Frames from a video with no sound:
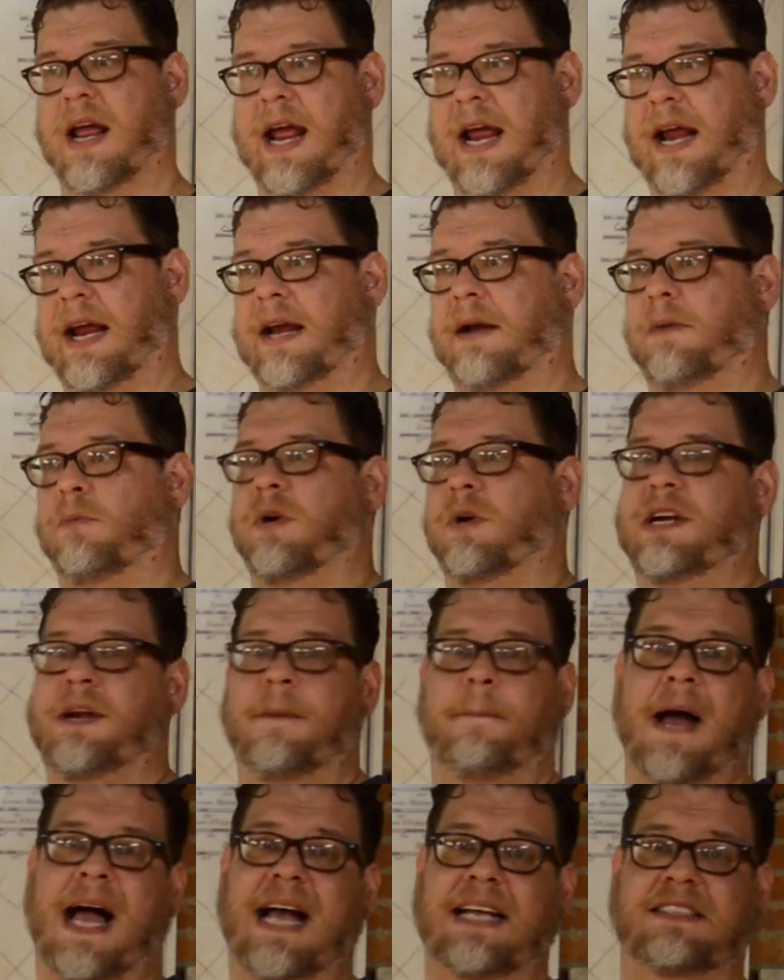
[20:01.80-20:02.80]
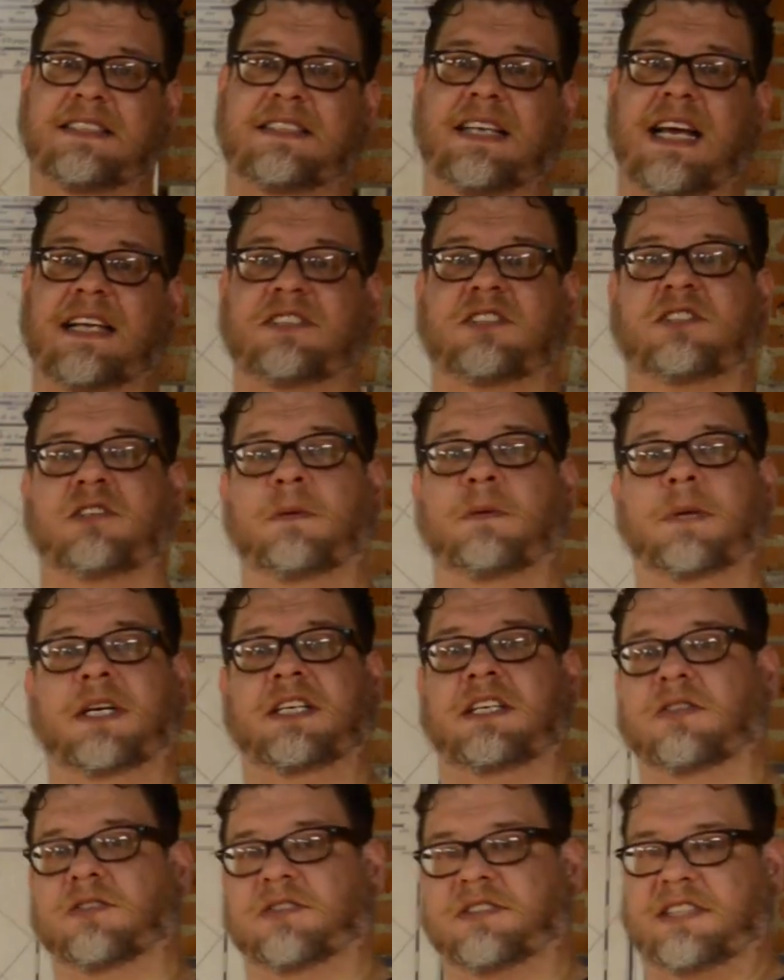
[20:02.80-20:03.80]
and when you pass Satsuma,
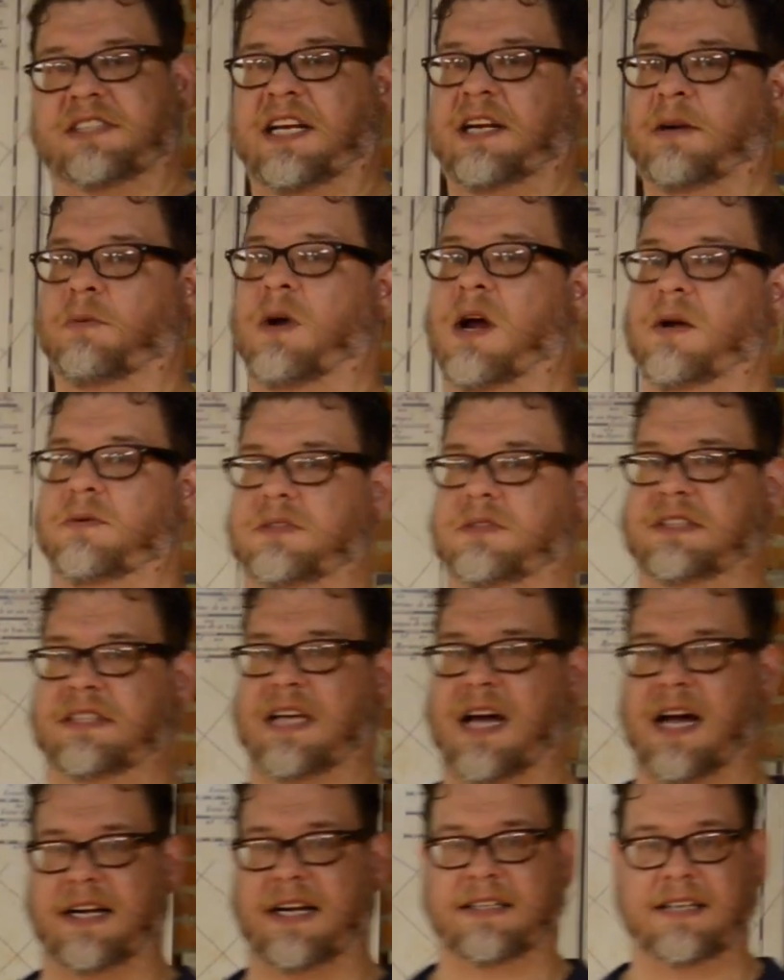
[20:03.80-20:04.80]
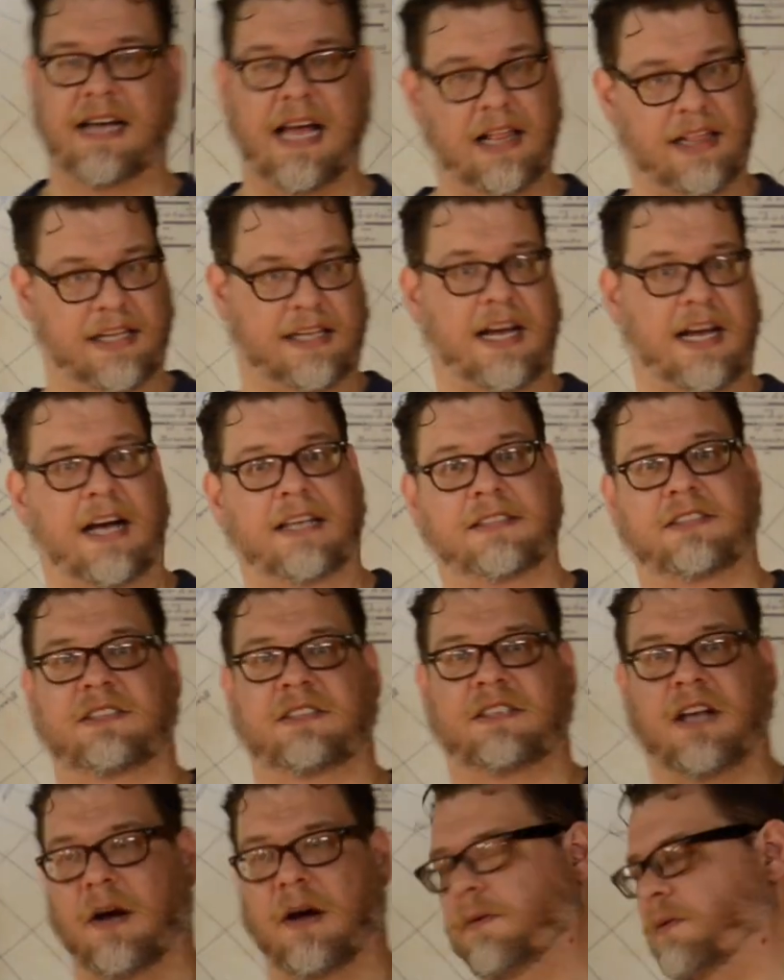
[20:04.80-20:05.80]
you'll see a road sign, Ellicott
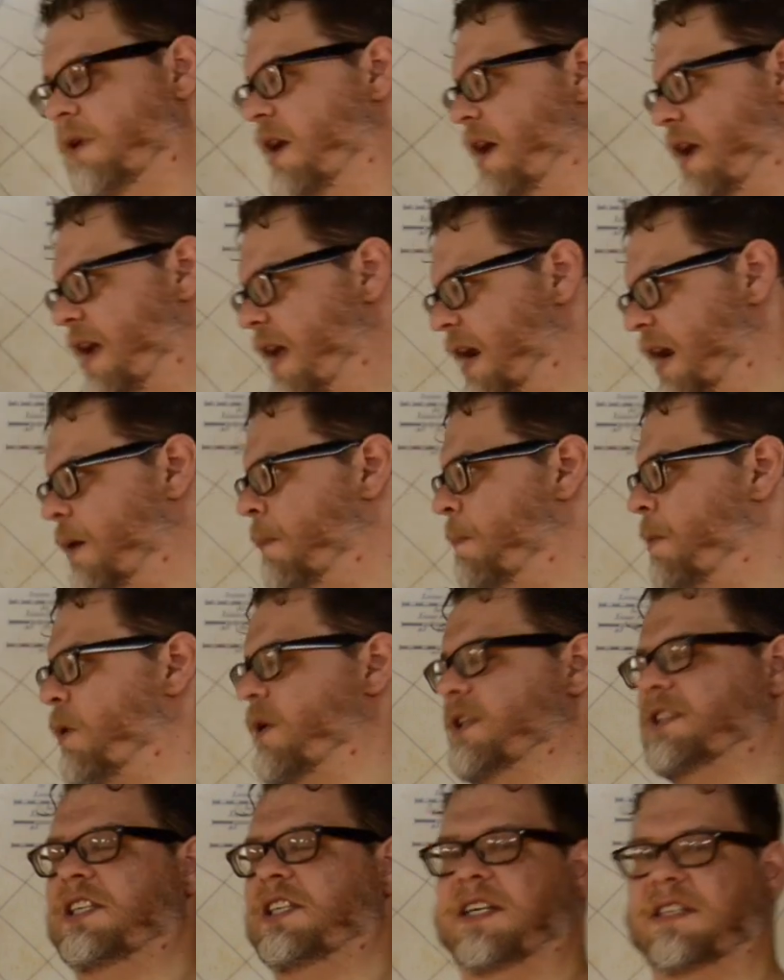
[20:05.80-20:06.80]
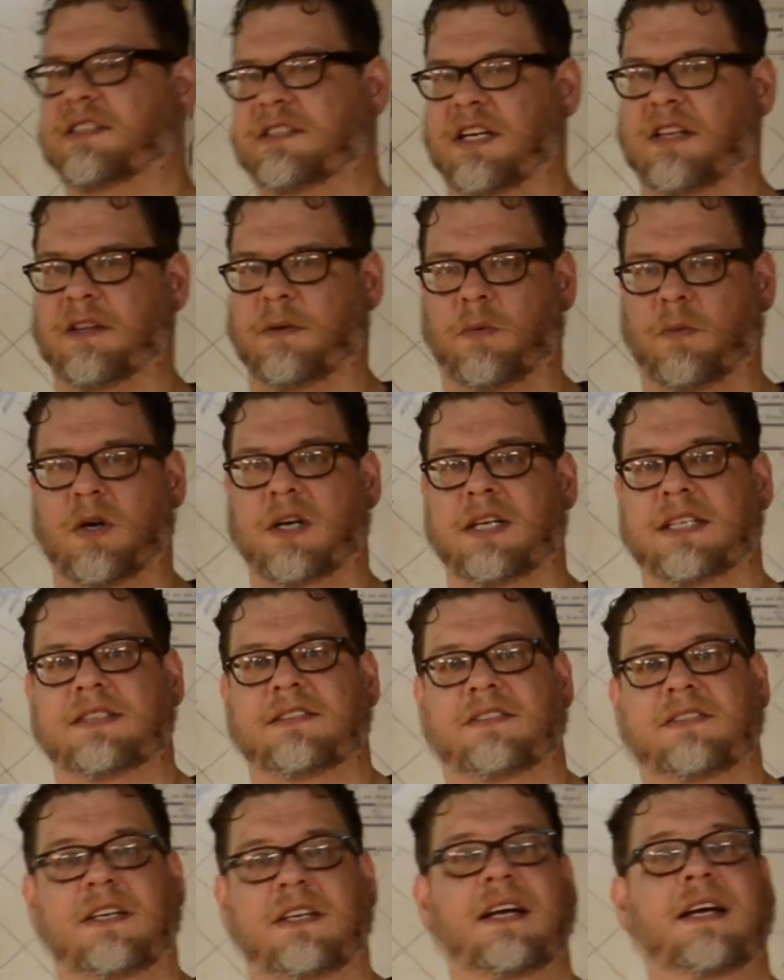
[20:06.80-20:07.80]
Stone, and it'll point you into the
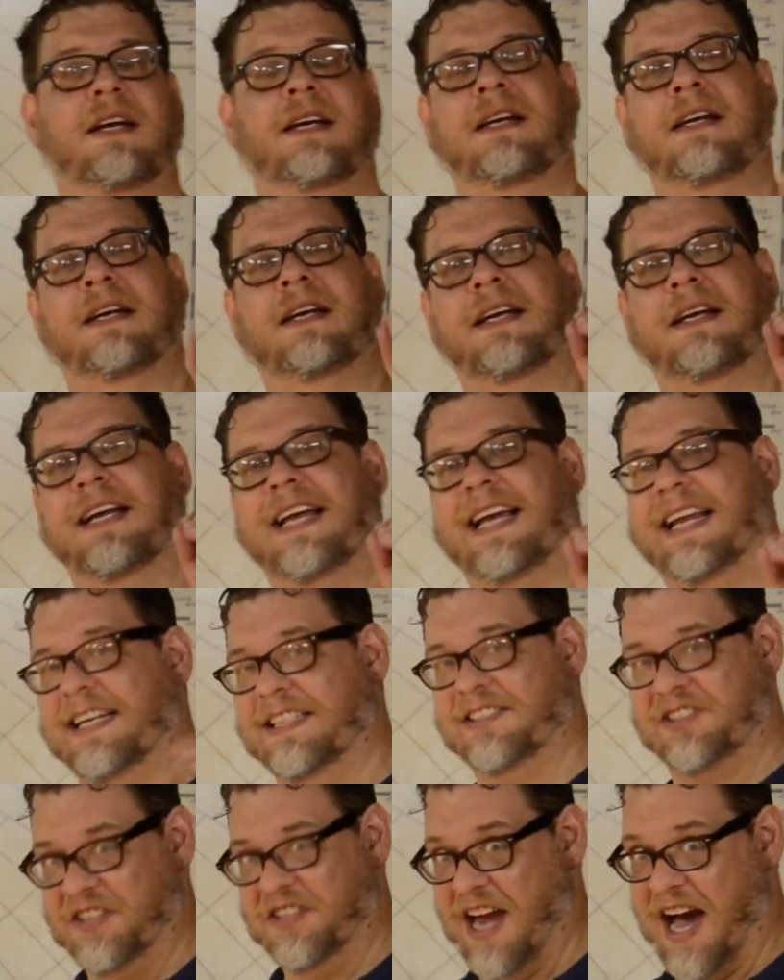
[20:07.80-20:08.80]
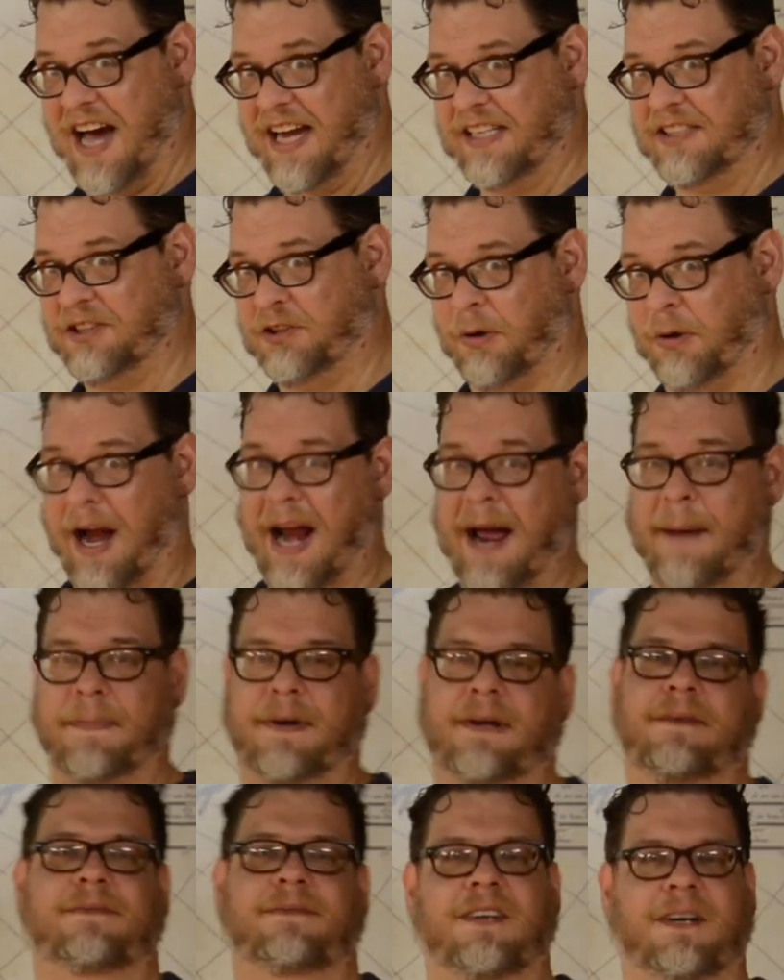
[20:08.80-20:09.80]
woods. It is not a trap,
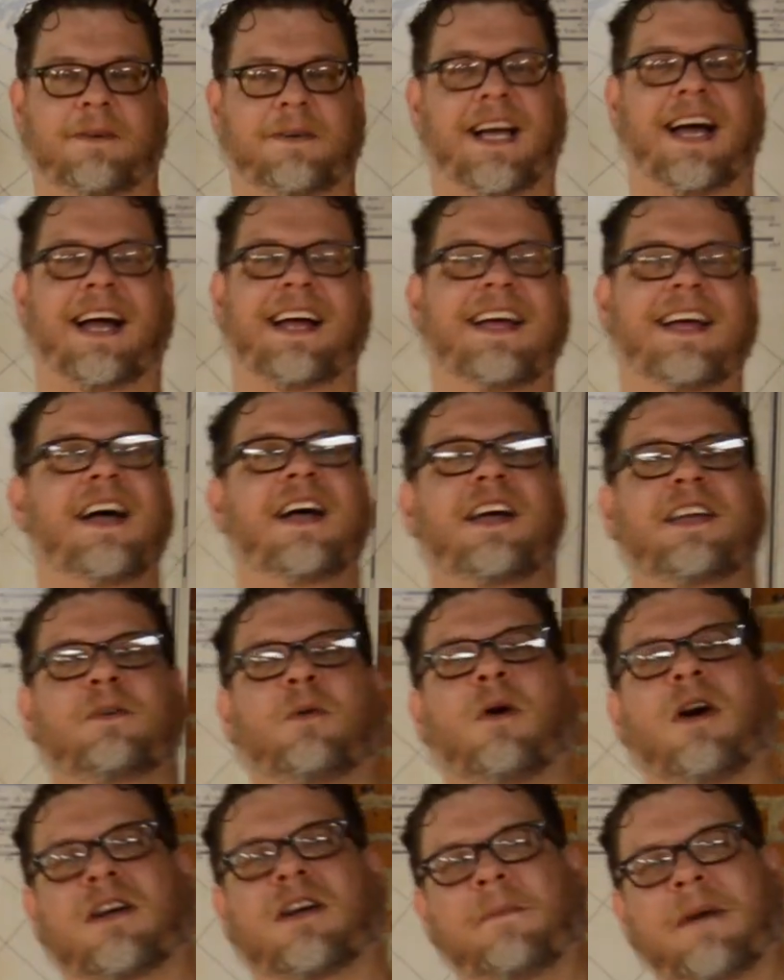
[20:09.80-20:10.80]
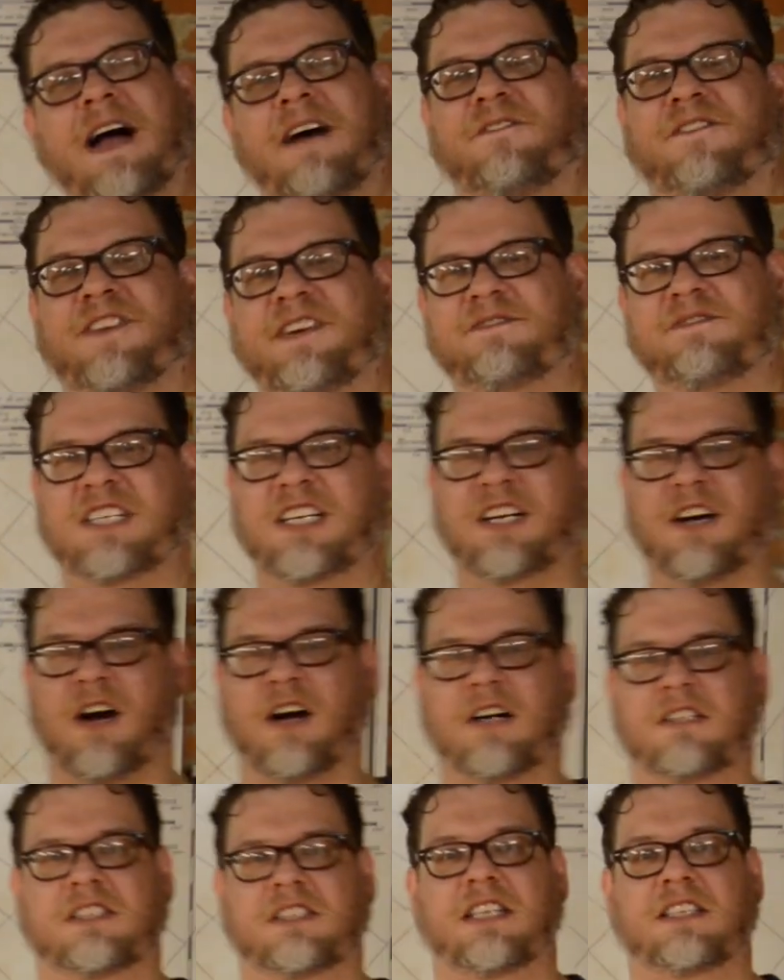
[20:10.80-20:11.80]
okay? You walk about 50
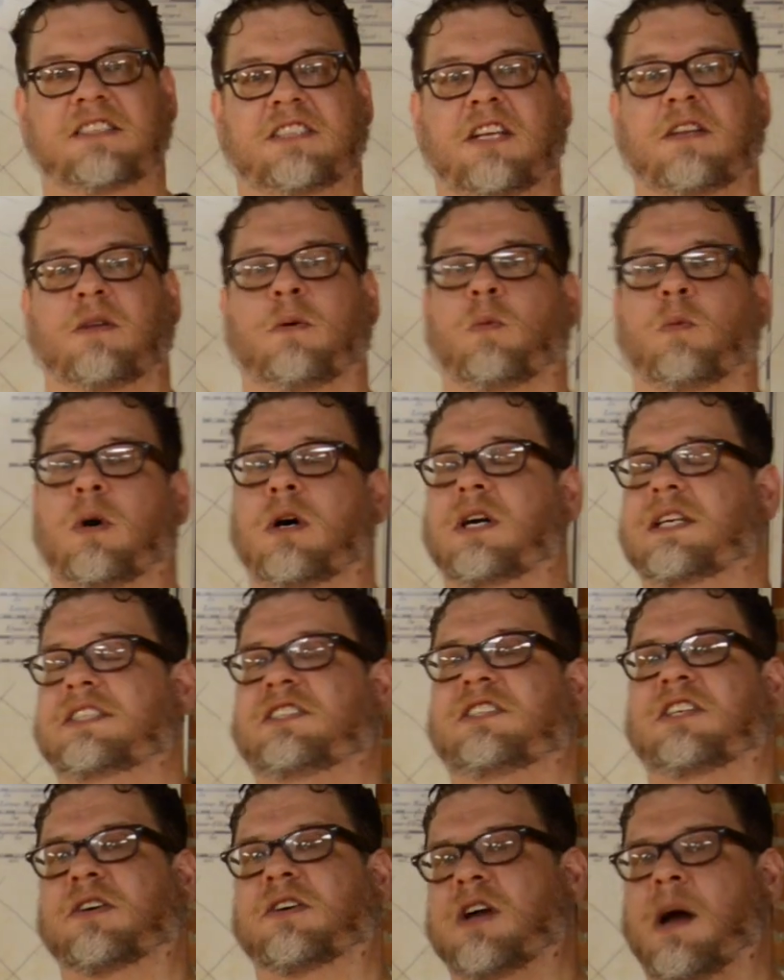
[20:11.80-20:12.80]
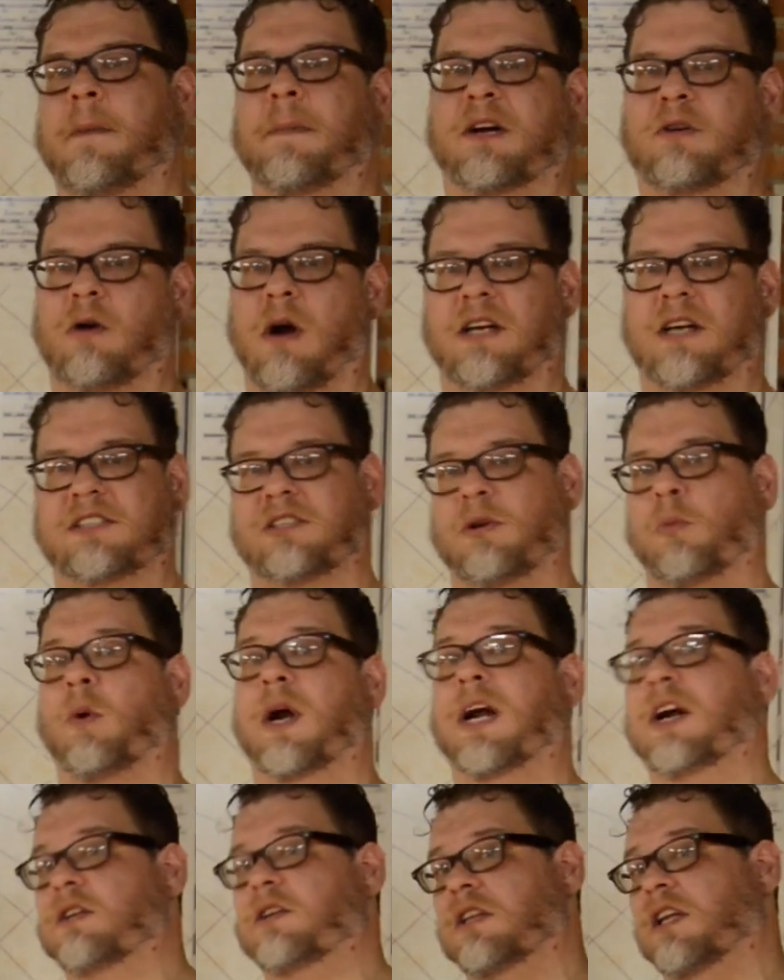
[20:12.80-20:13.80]
yards into the woods, you'll come across a
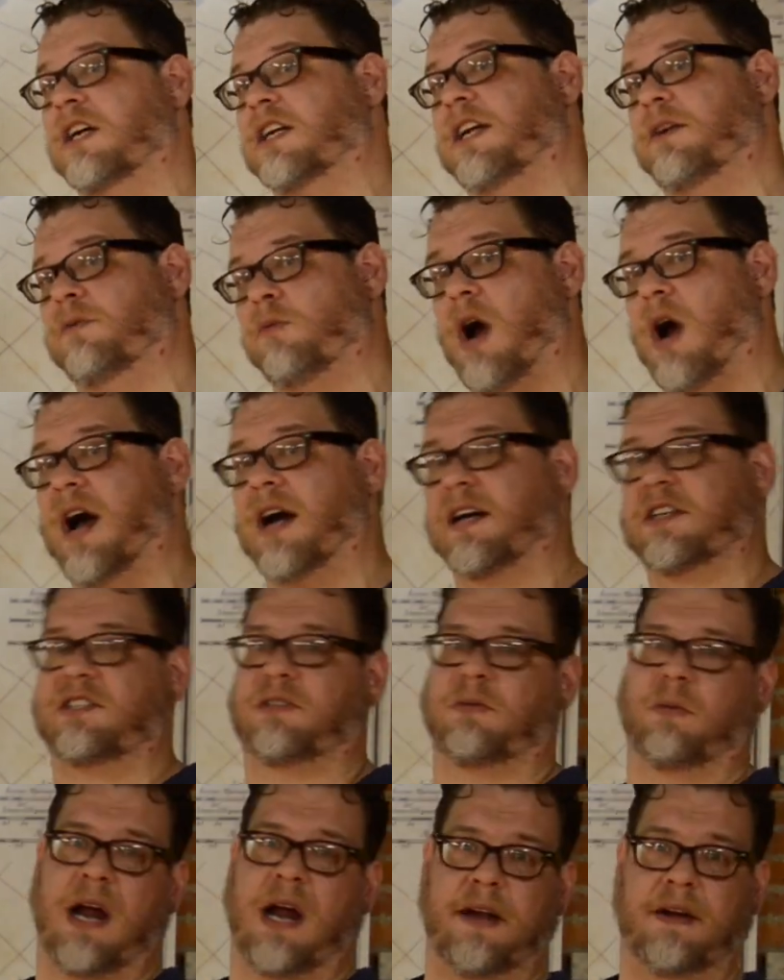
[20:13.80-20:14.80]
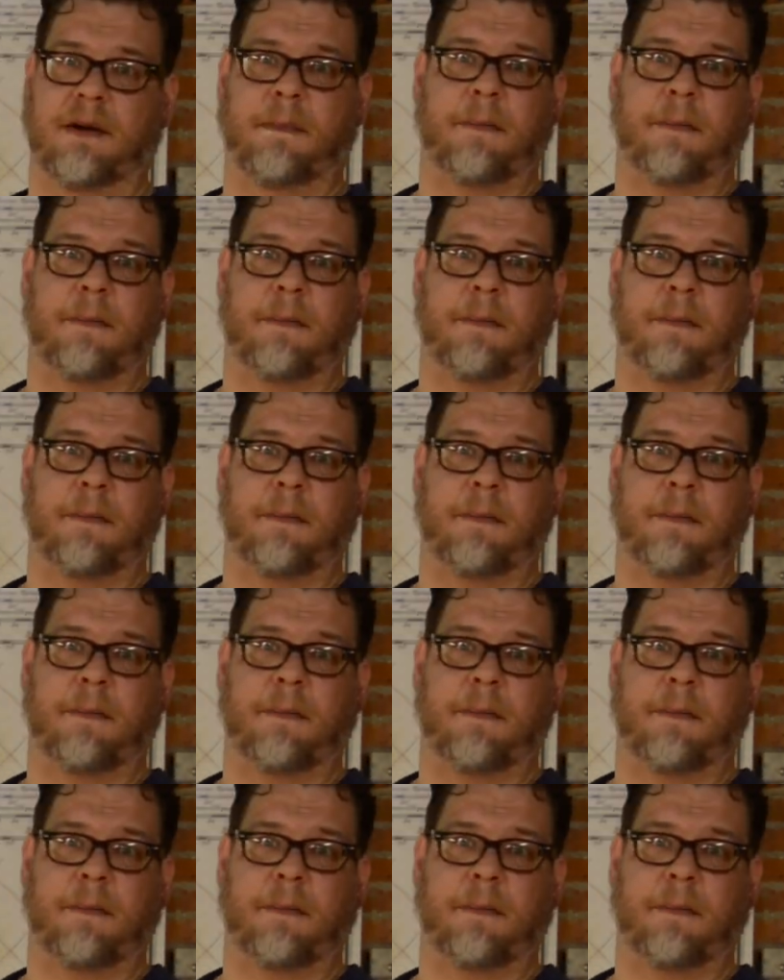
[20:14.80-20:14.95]
weird-looking rock surrounded